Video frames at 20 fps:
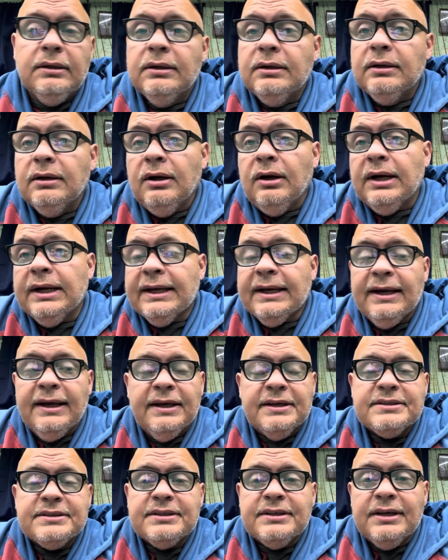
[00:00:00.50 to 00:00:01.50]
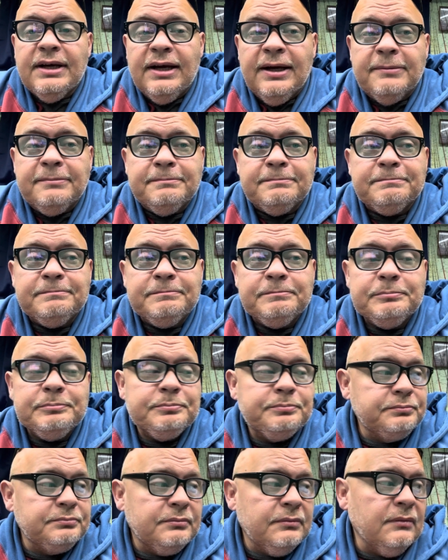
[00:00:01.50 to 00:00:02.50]
All right, guys. I'm
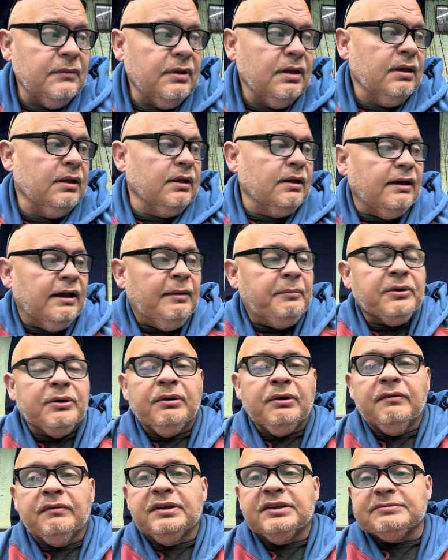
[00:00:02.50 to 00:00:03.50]
gonna go over this